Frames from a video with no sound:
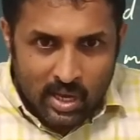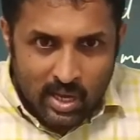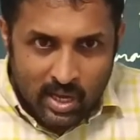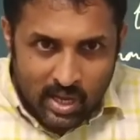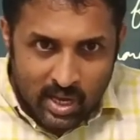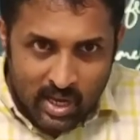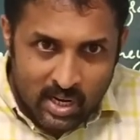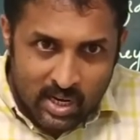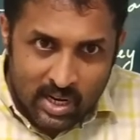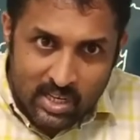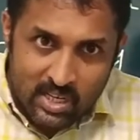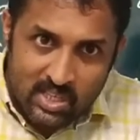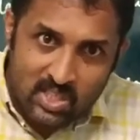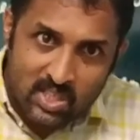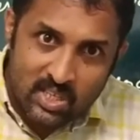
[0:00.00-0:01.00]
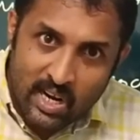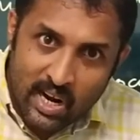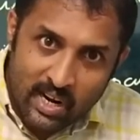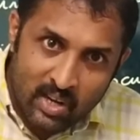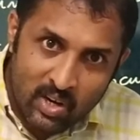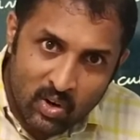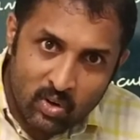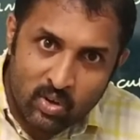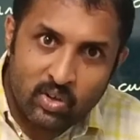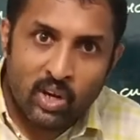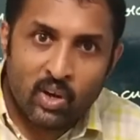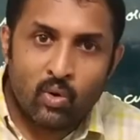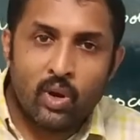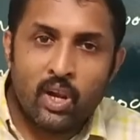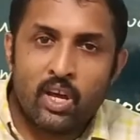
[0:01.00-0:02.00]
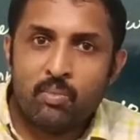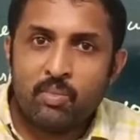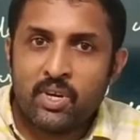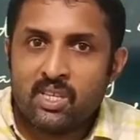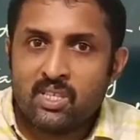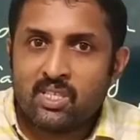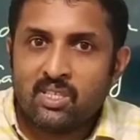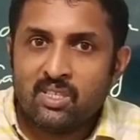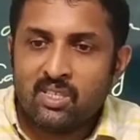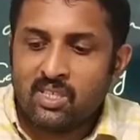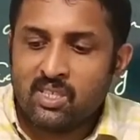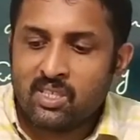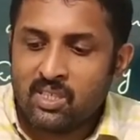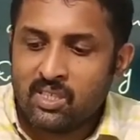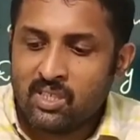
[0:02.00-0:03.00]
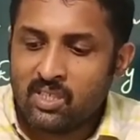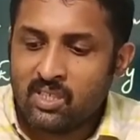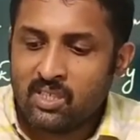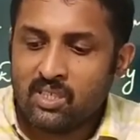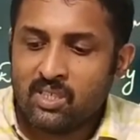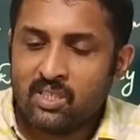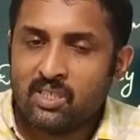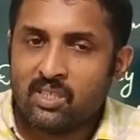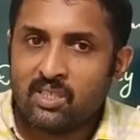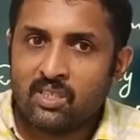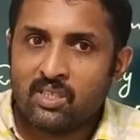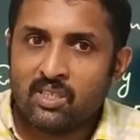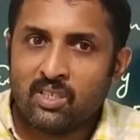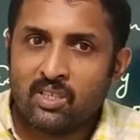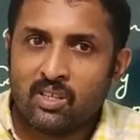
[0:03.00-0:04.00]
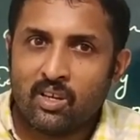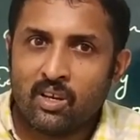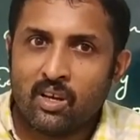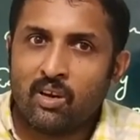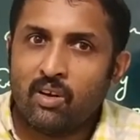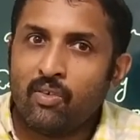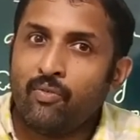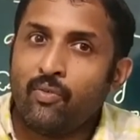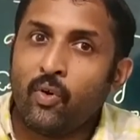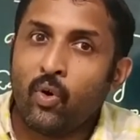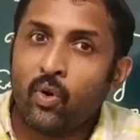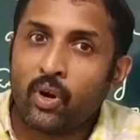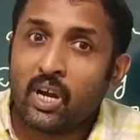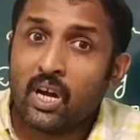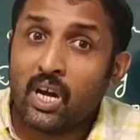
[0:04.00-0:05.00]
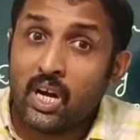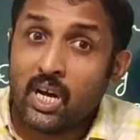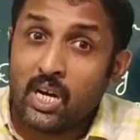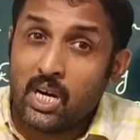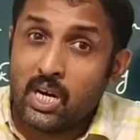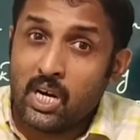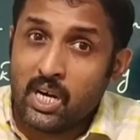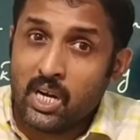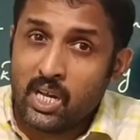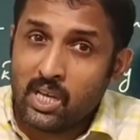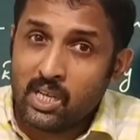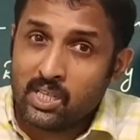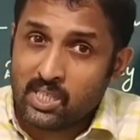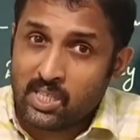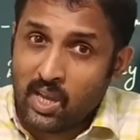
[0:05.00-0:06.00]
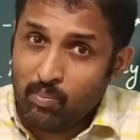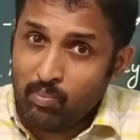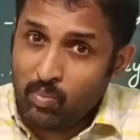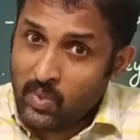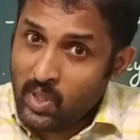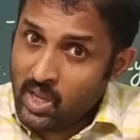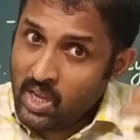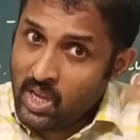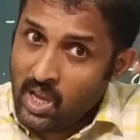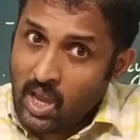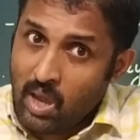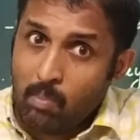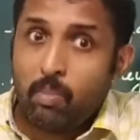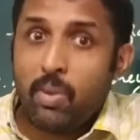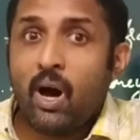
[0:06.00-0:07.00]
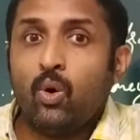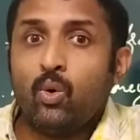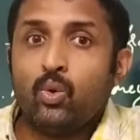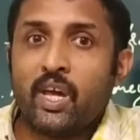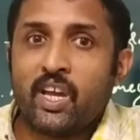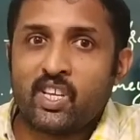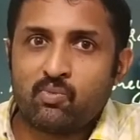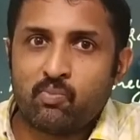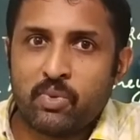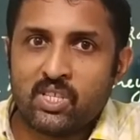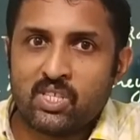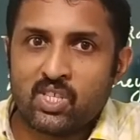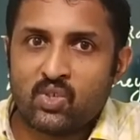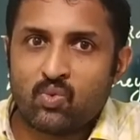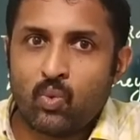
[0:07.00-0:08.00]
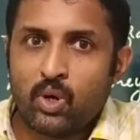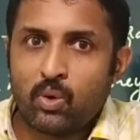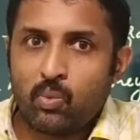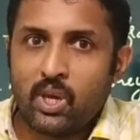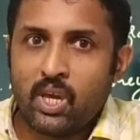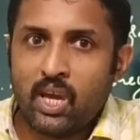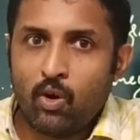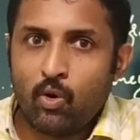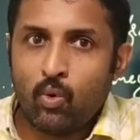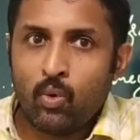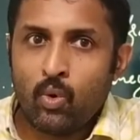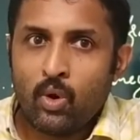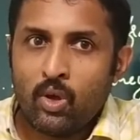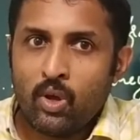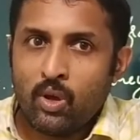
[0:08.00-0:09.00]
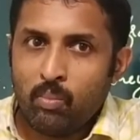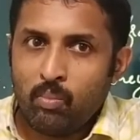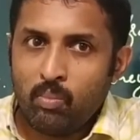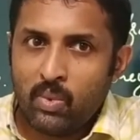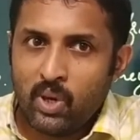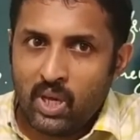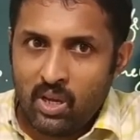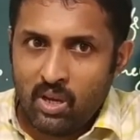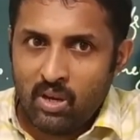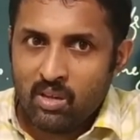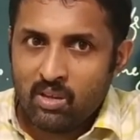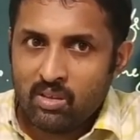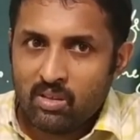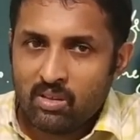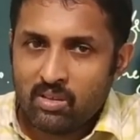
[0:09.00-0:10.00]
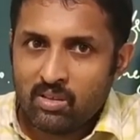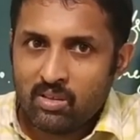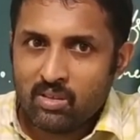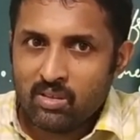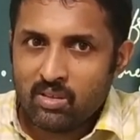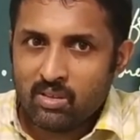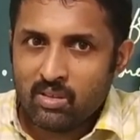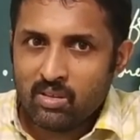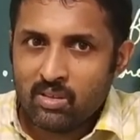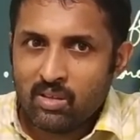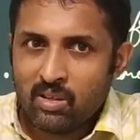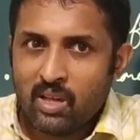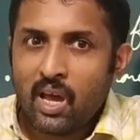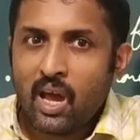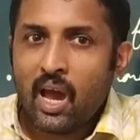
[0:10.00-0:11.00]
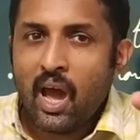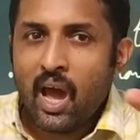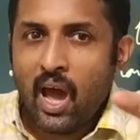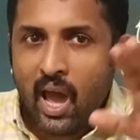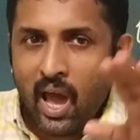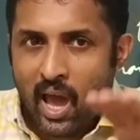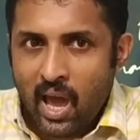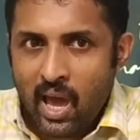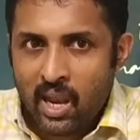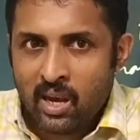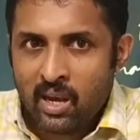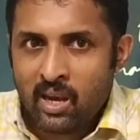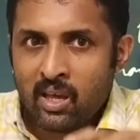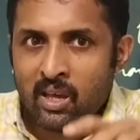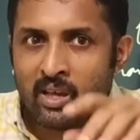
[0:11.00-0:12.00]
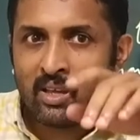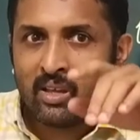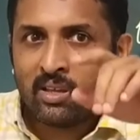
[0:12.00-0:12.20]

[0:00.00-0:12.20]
Again, it is done on regular basis for earning something above the expenses what we have made, and